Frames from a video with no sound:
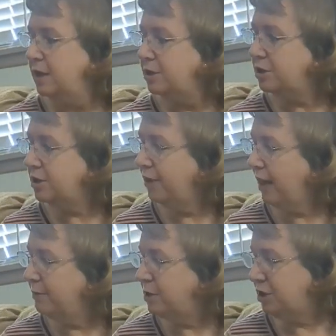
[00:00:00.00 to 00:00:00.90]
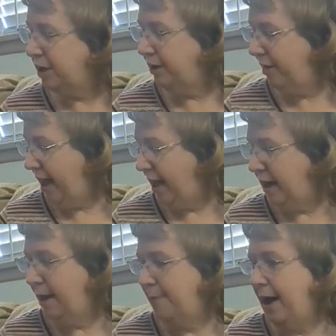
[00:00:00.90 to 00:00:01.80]
just thought I would share that
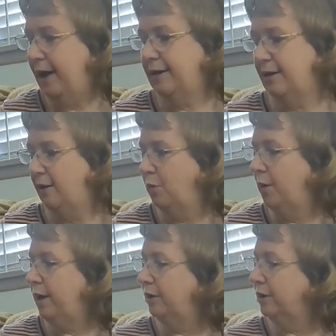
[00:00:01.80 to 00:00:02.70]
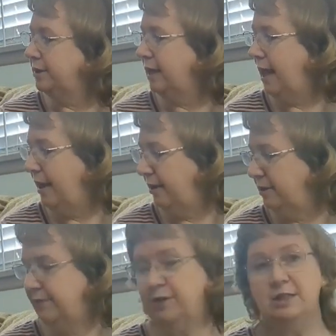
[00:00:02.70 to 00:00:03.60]
about what it looks like,
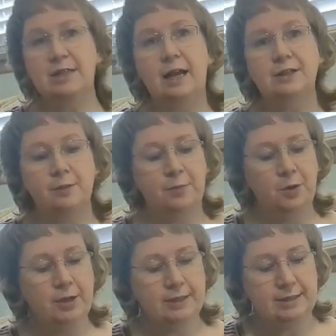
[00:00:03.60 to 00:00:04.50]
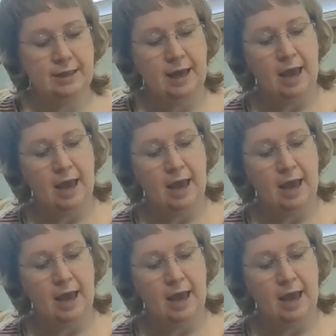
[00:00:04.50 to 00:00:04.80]
different styles of books,